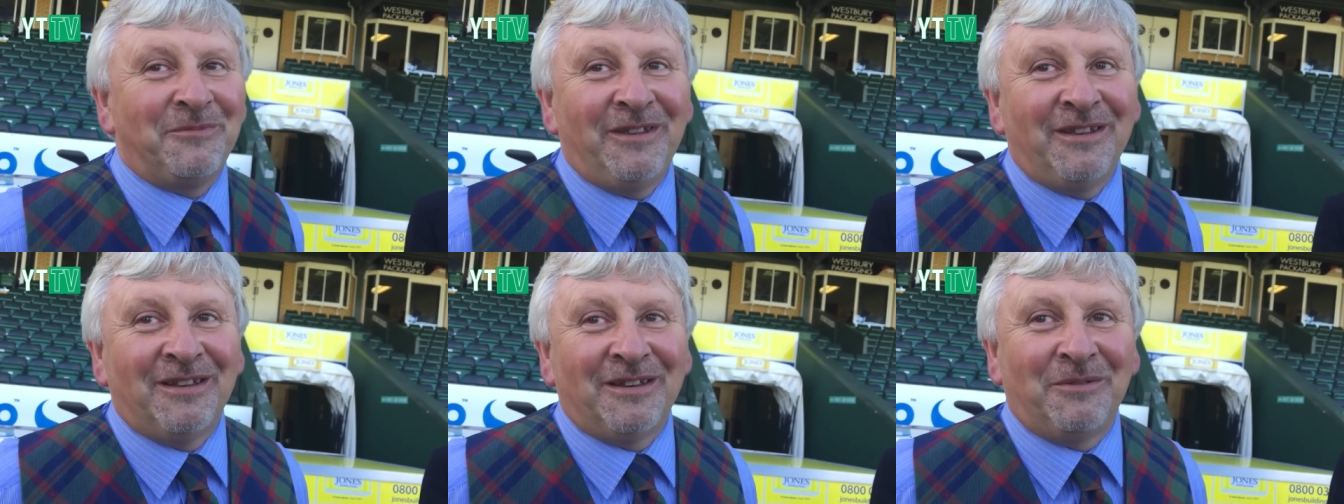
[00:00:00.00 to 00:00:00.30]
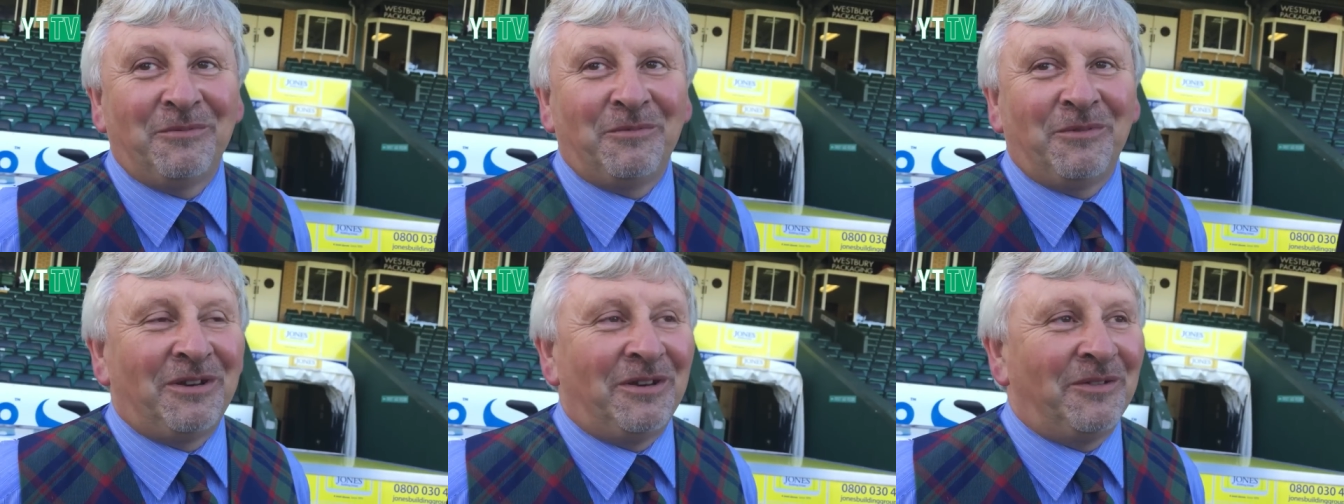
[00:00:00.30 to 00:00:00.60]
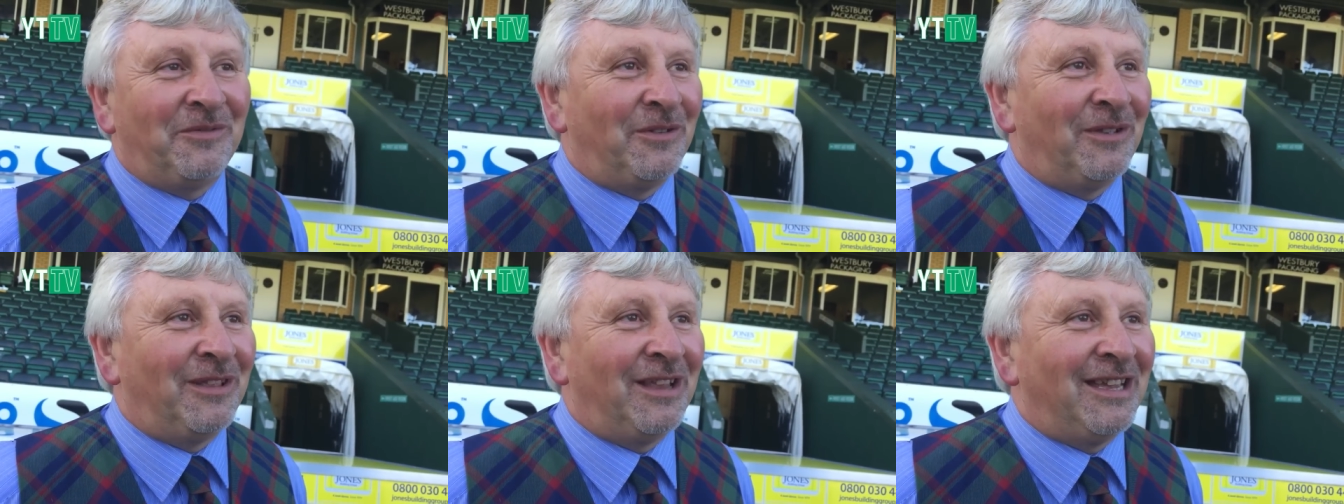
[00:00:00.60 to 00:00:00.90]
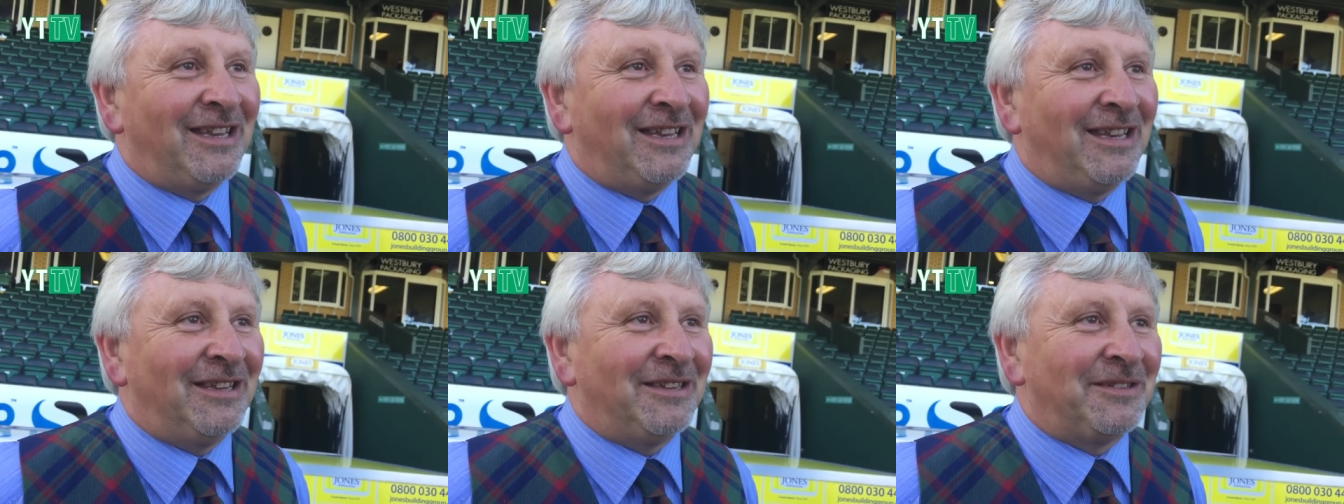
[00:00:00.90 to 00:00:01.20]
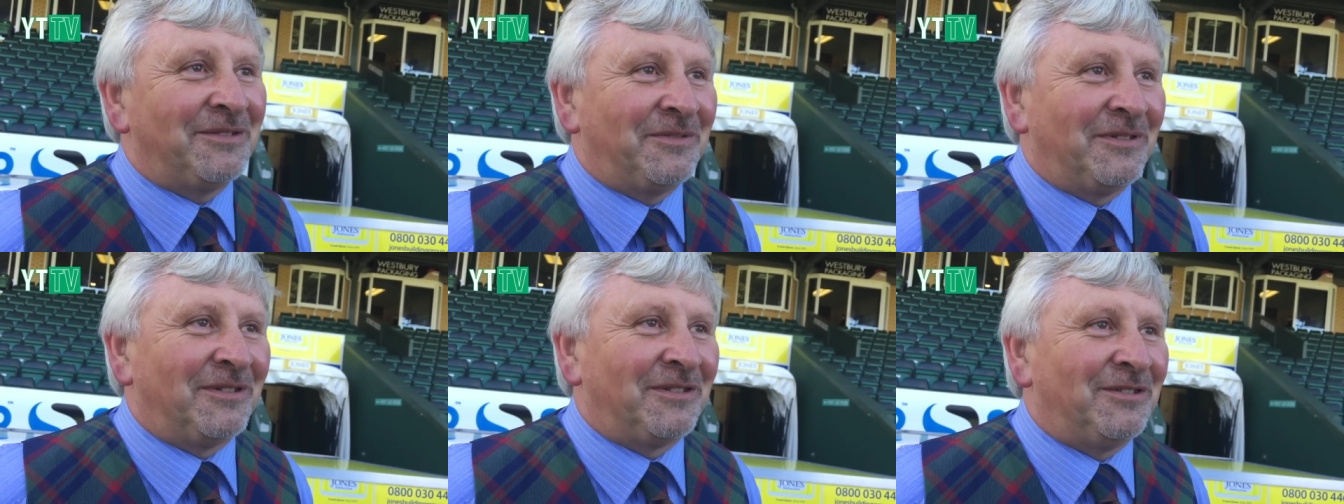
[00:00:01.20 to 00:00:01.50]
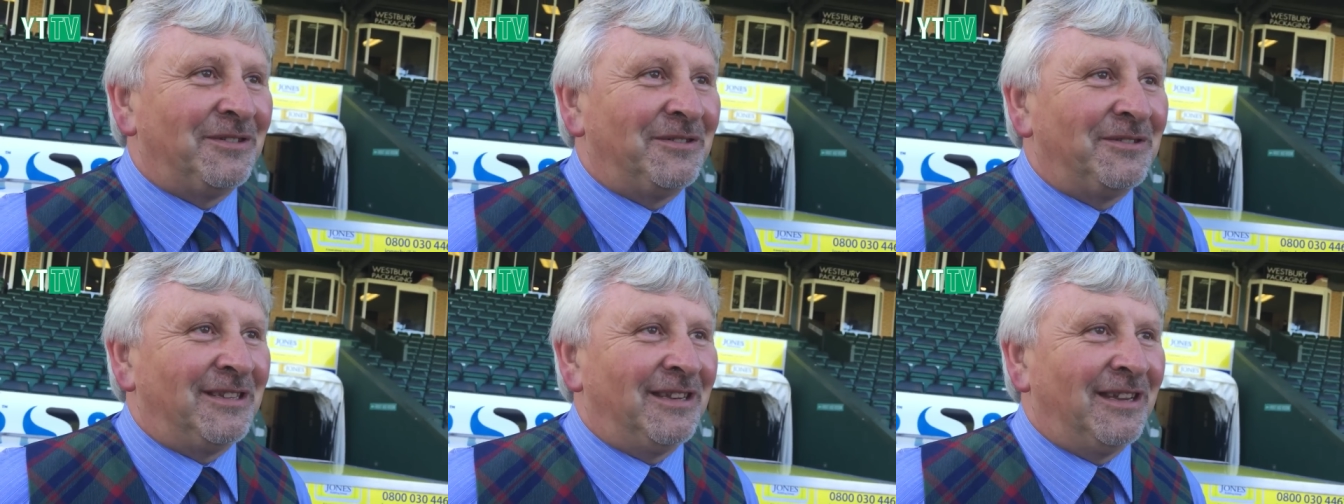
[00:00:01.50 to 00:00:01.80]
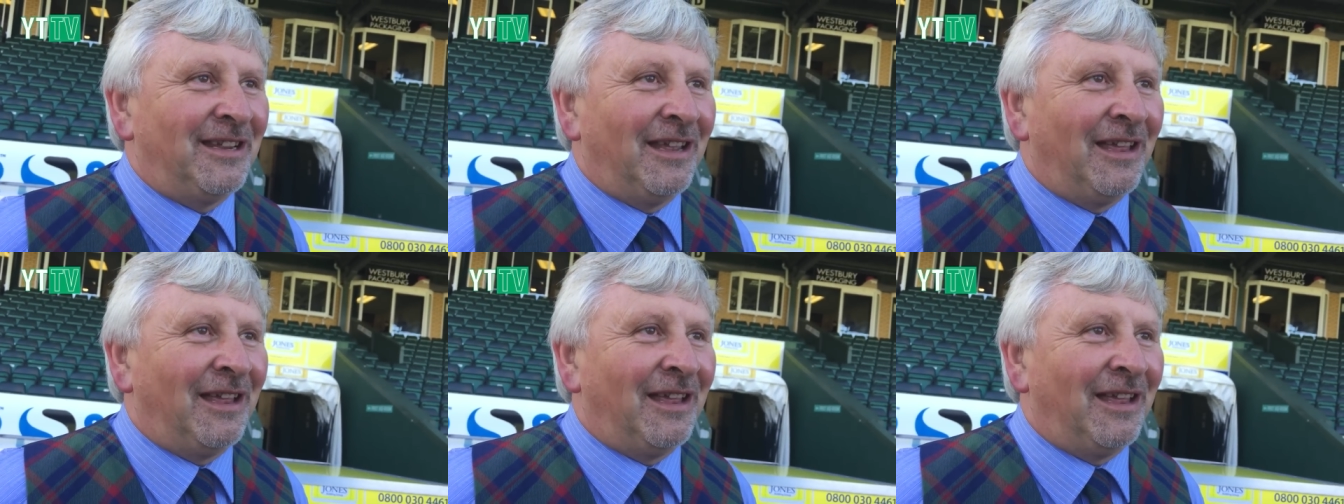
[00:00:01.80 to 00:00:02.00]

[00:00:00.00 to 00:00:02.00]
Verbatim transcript: weird and wonderful ideas for Tuesday.